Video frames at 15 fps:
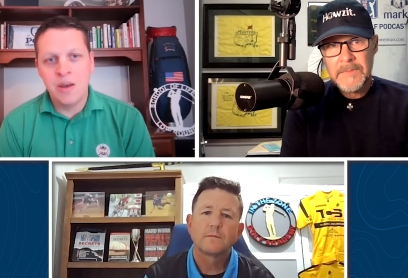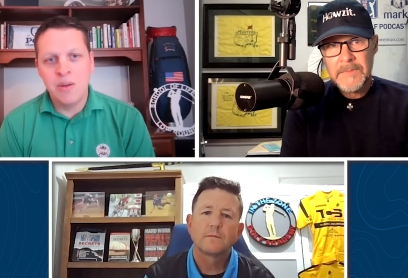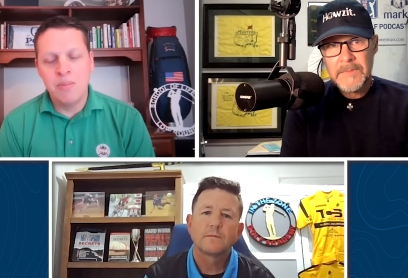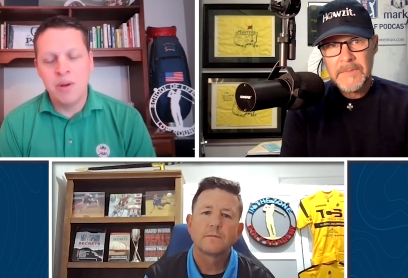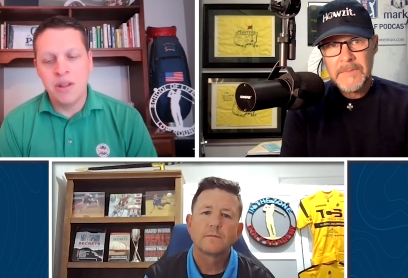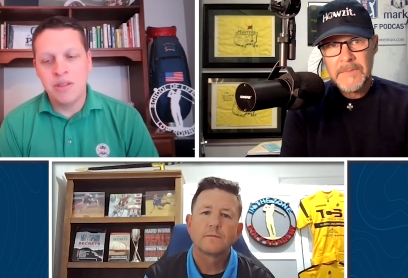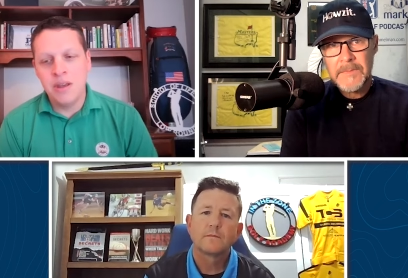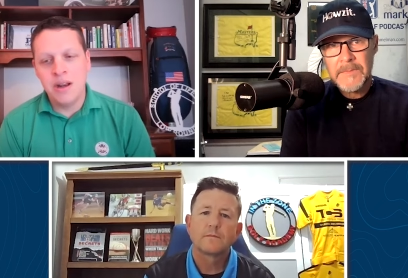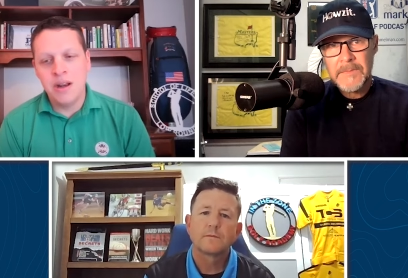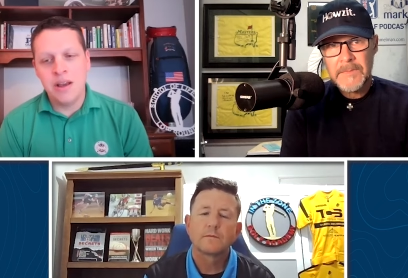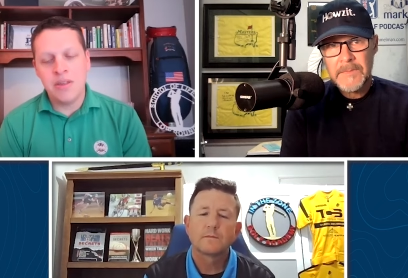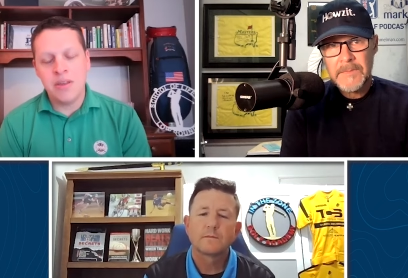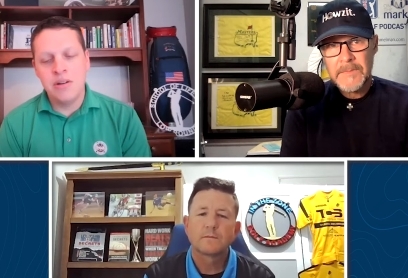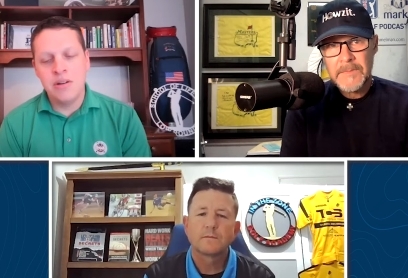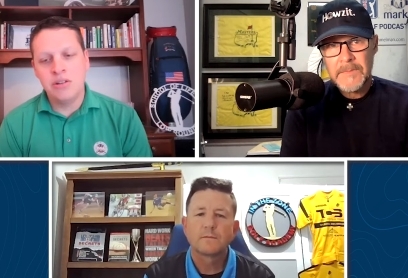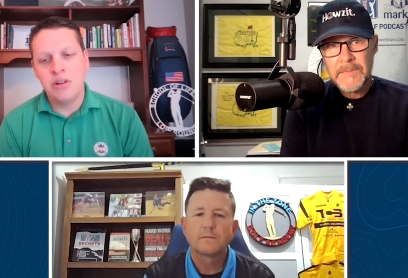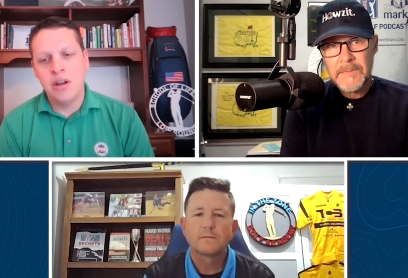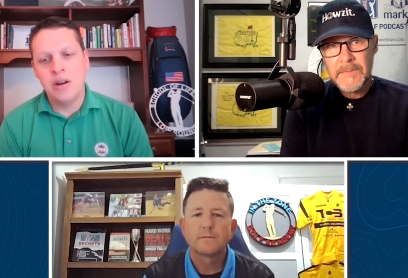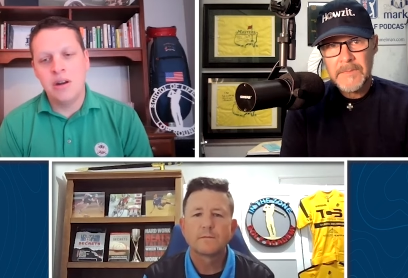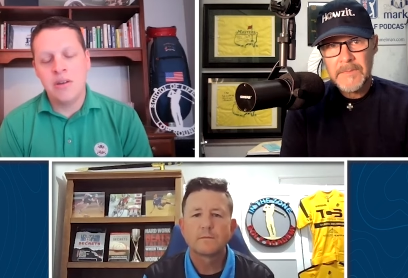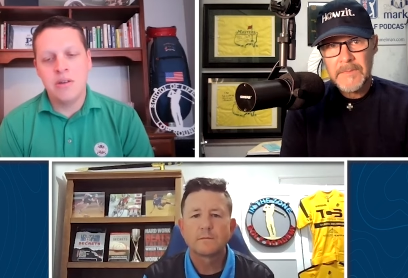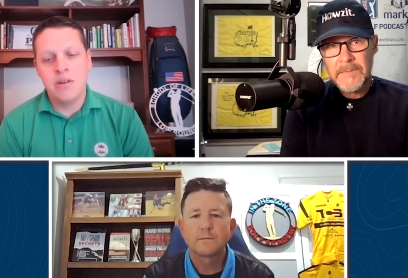Speaker 1: But then I said to
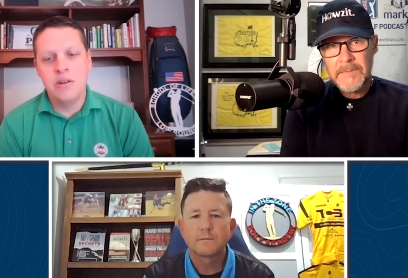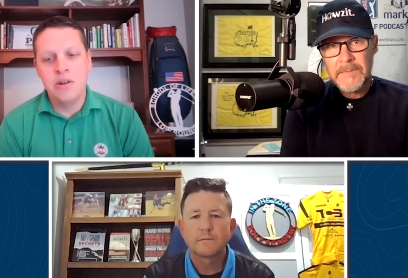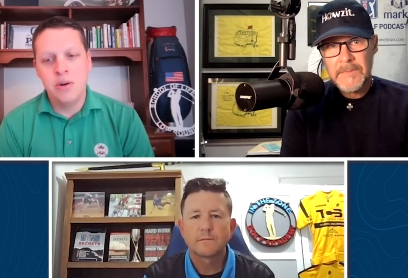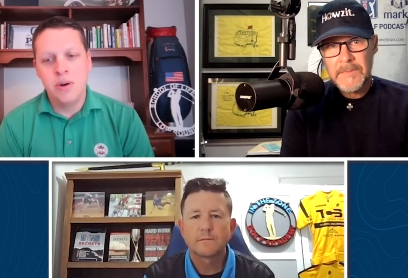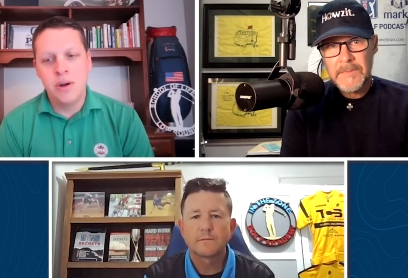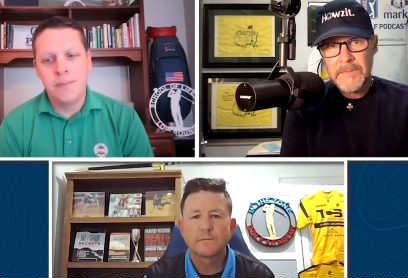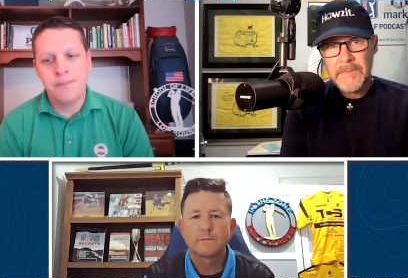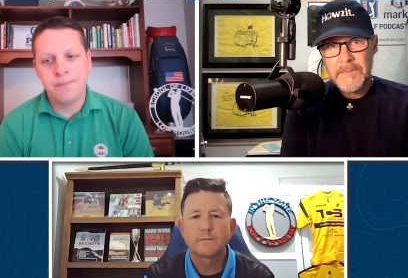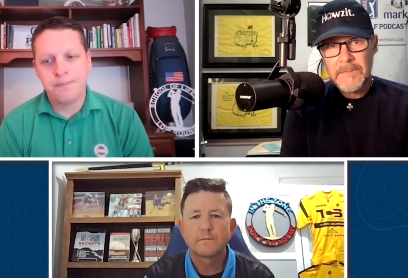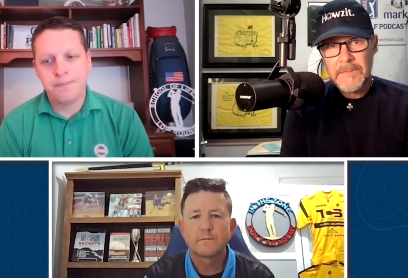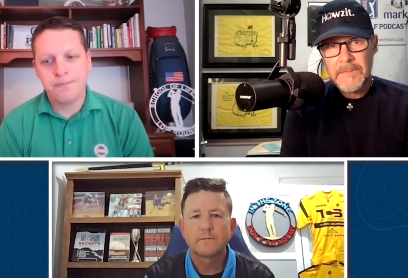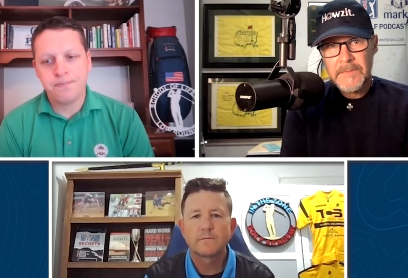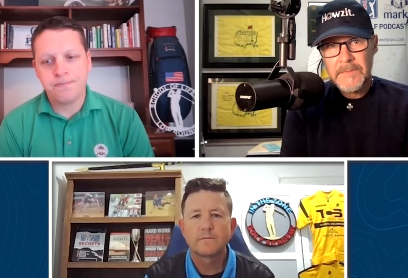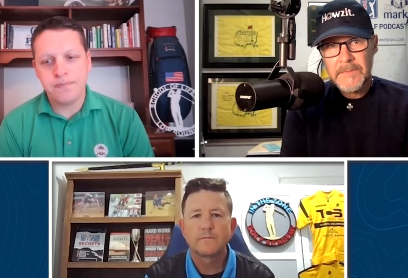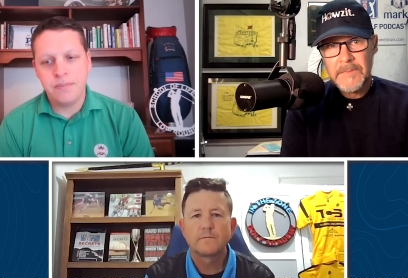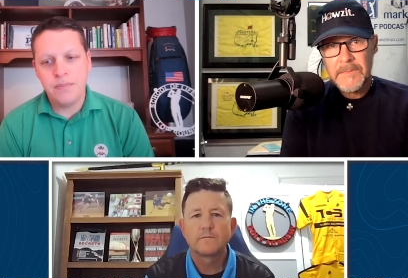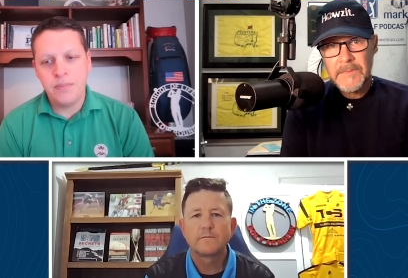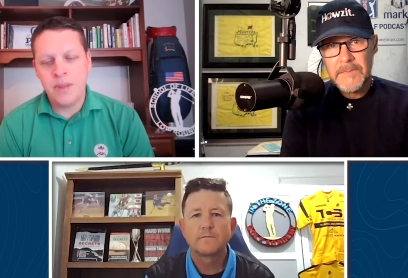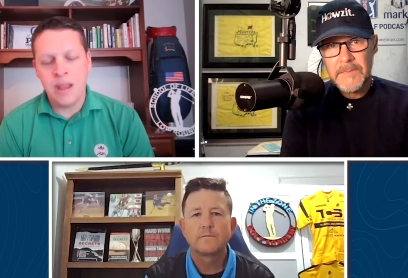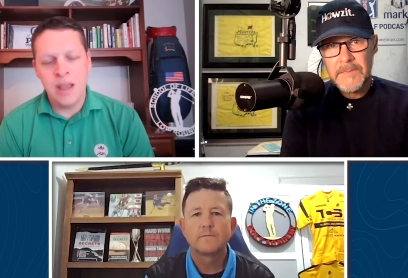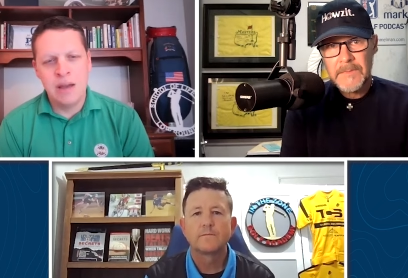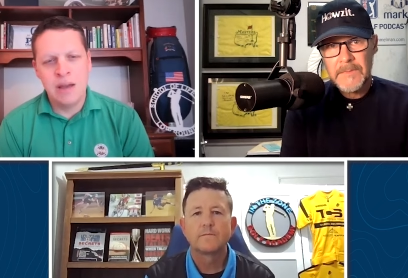Shannon, I said, you know what?
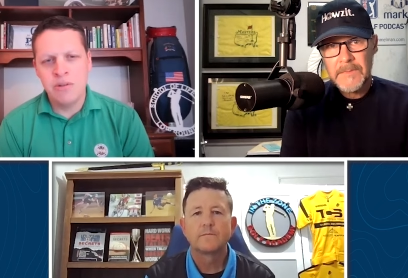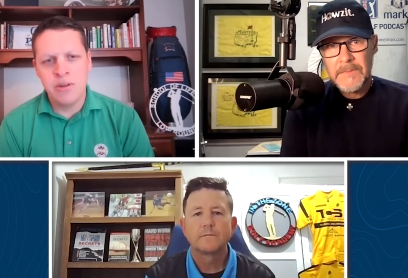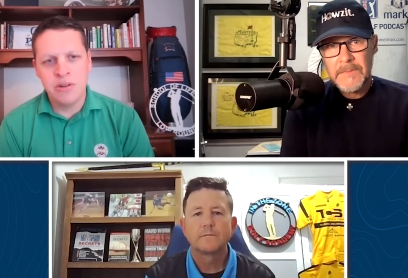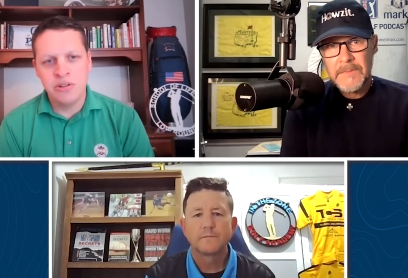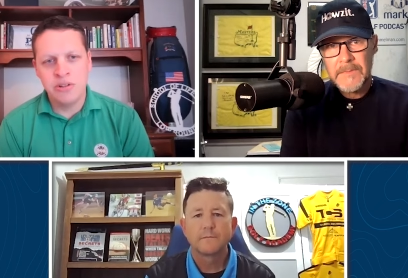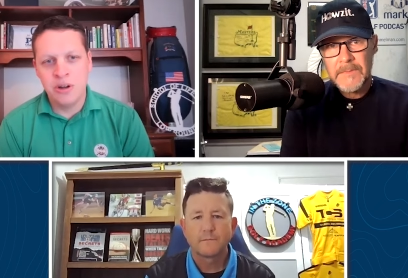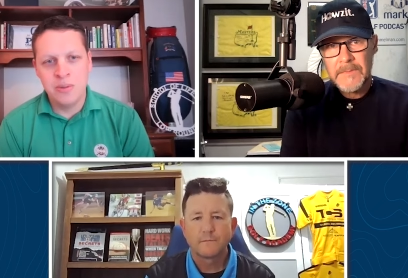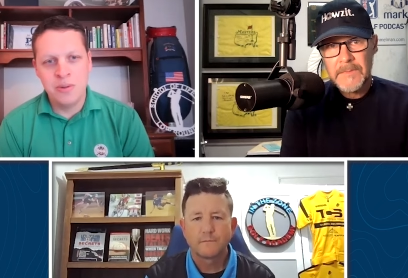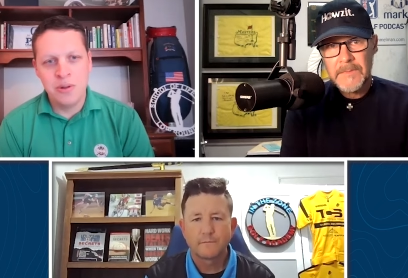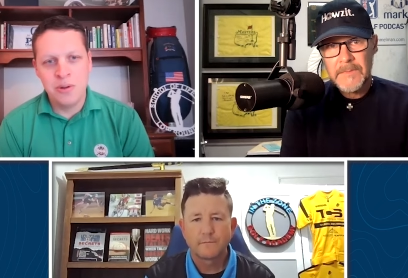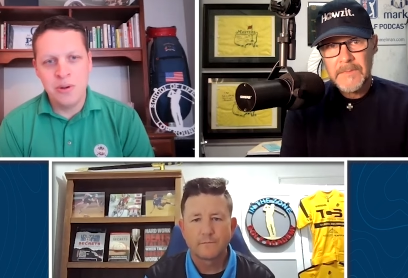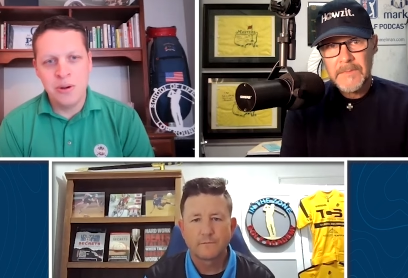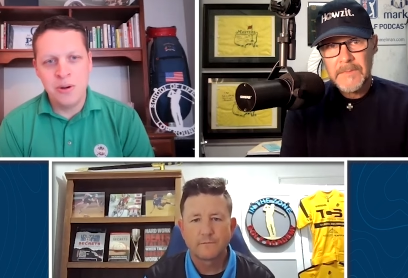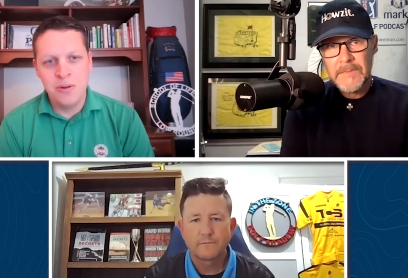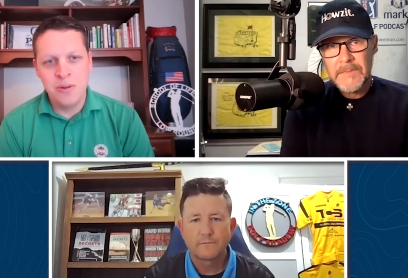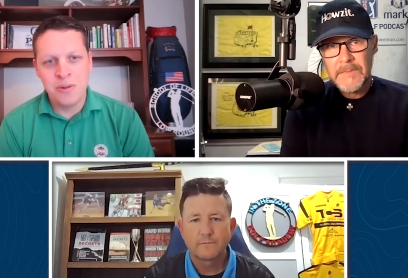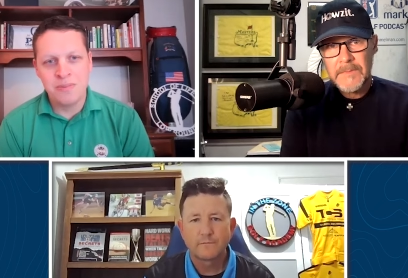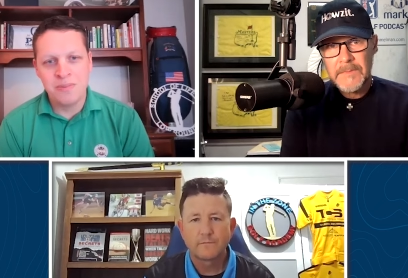haven't touched a club in two years.